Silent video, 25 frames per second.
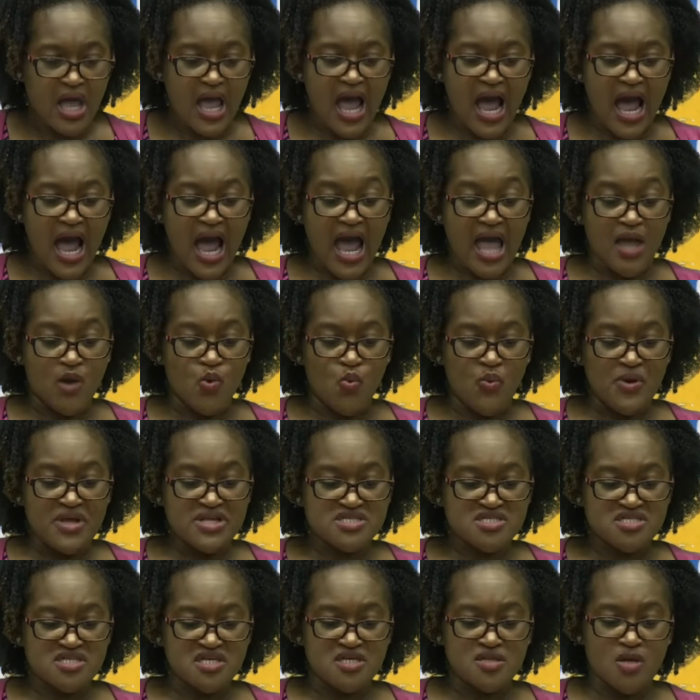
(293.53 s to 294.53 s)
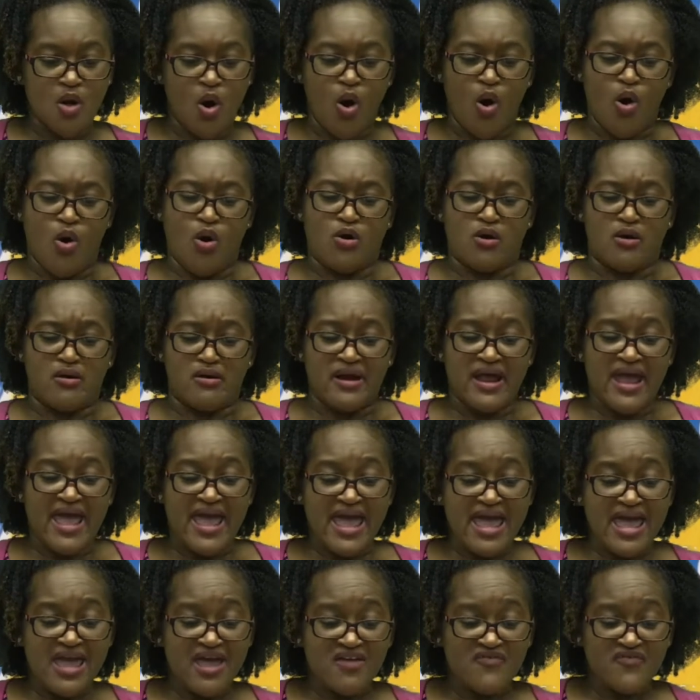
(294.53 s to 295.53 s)
I wince in horror,
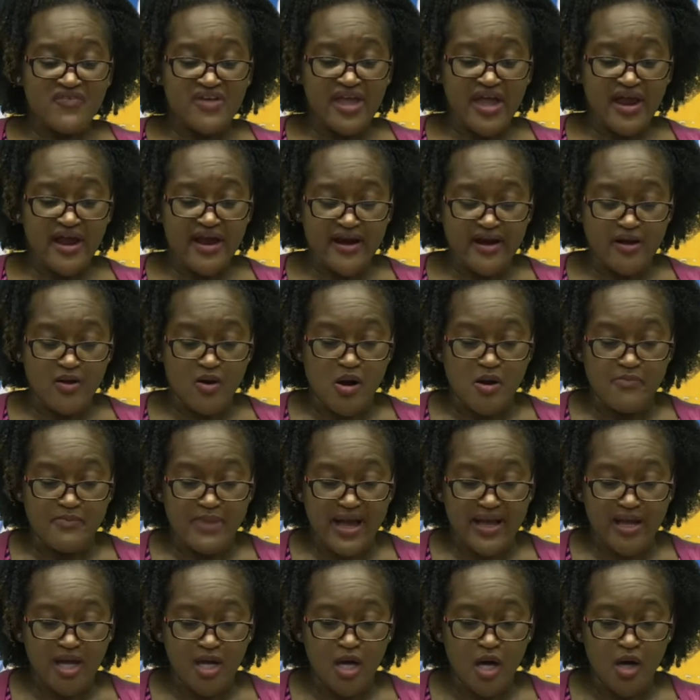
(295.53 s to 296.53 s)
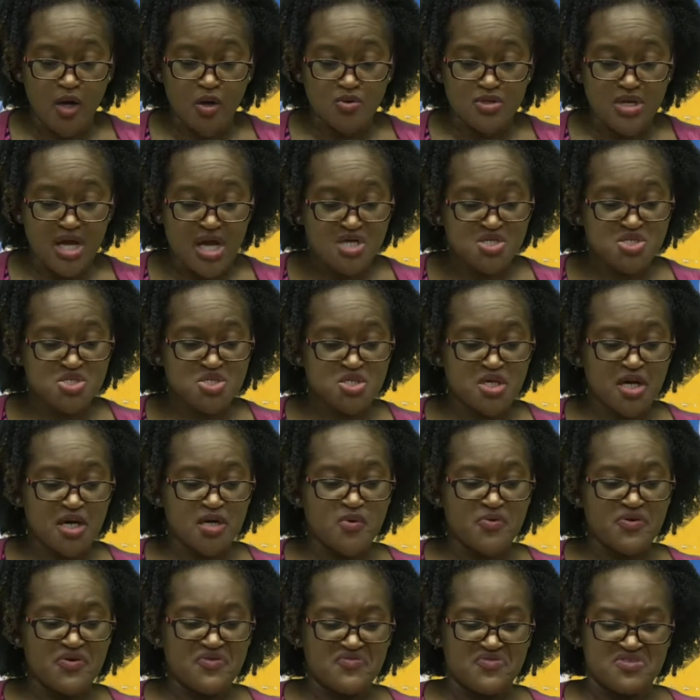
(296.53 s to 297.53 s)
every hair on my coat
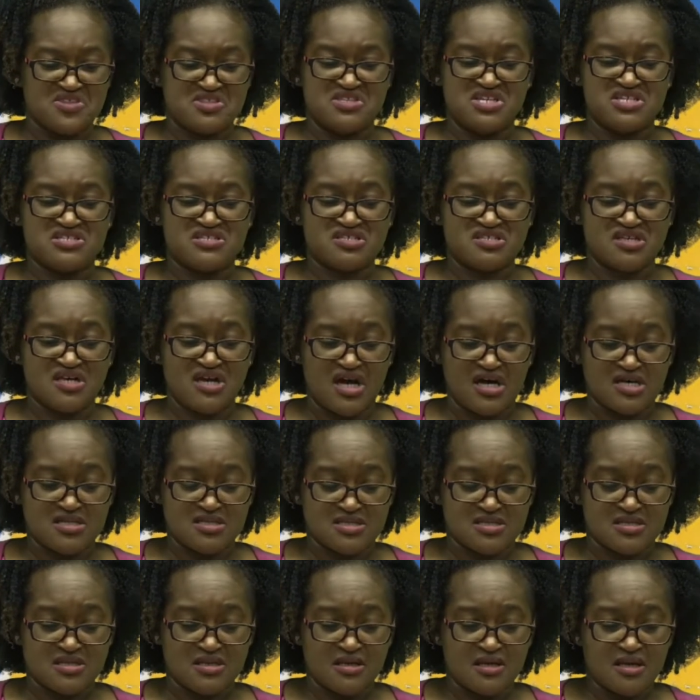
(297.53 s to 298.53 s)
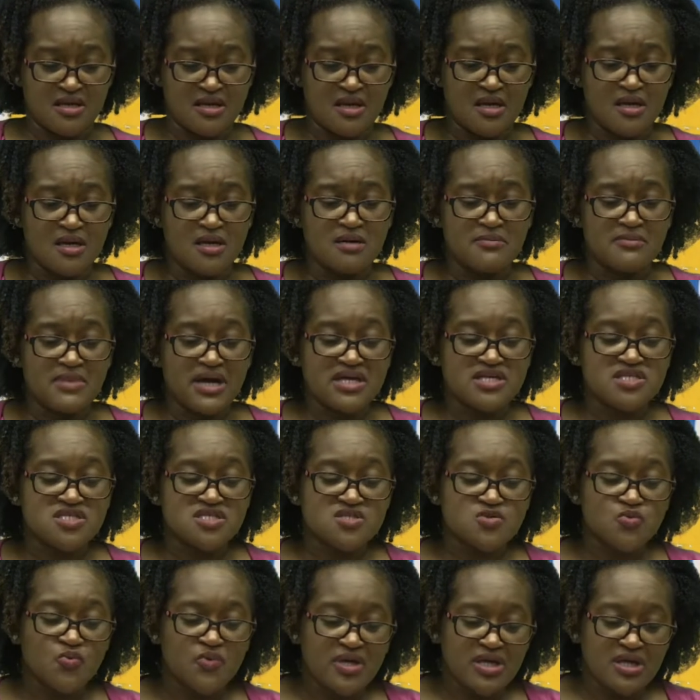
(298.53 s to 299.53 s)
shuddering with disgust. My
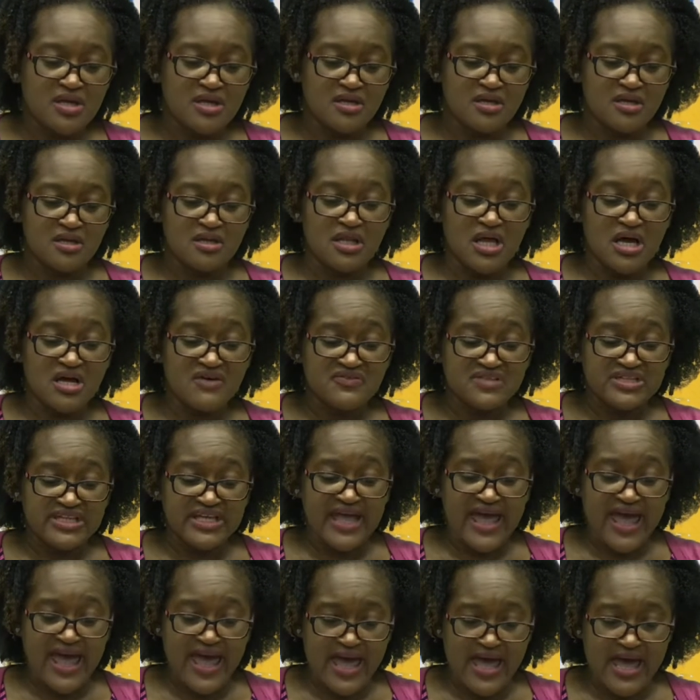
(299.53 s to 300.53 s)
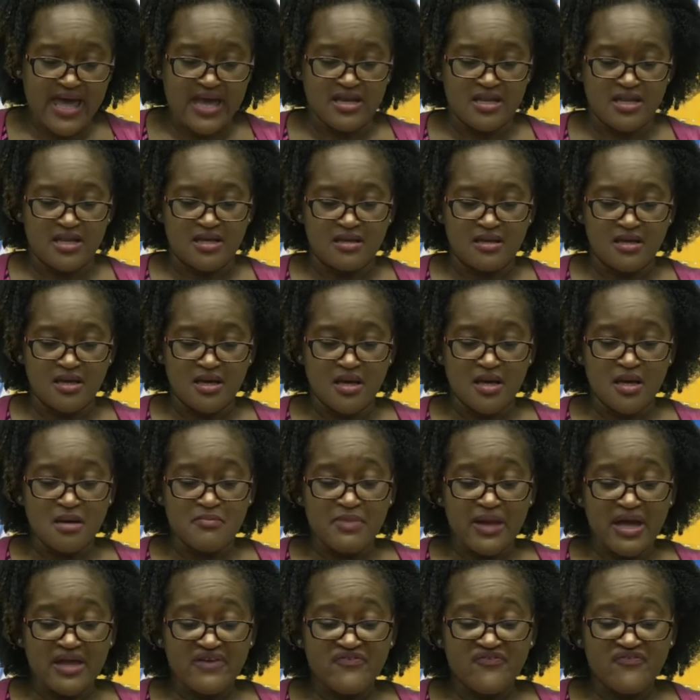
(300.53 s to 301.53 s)
sweet, lovely Hattie.
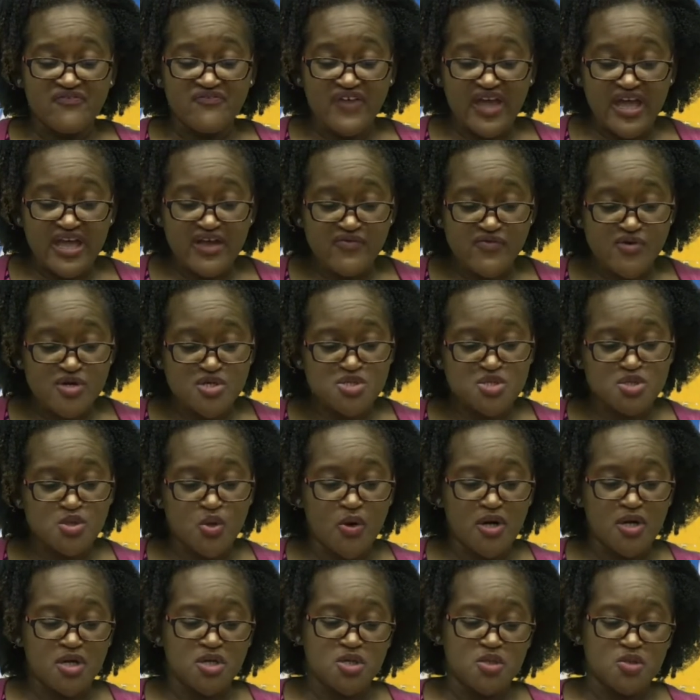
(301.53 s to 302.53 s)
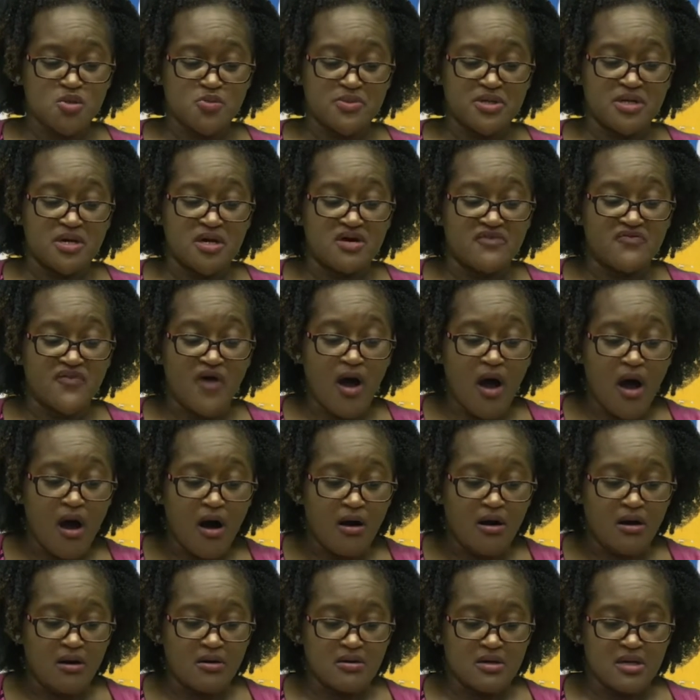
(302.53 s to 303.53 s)
my favorite short human of
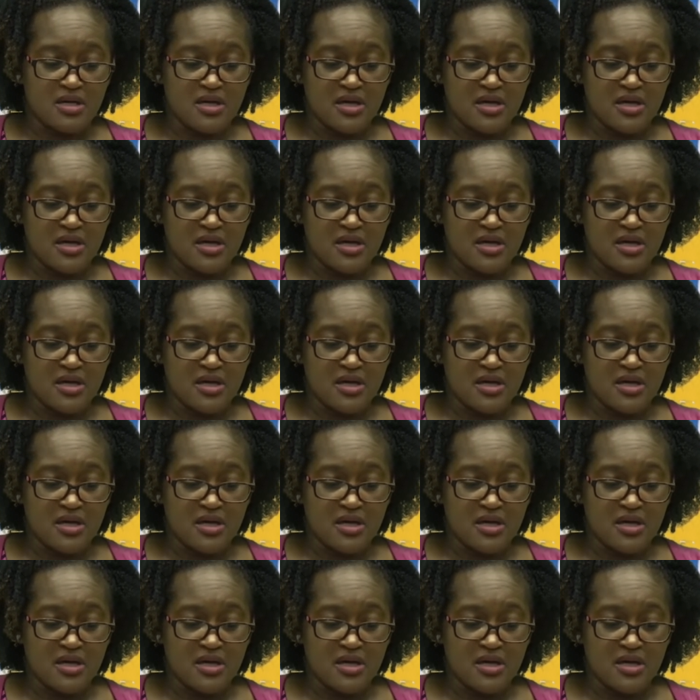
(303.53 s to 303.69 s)
all,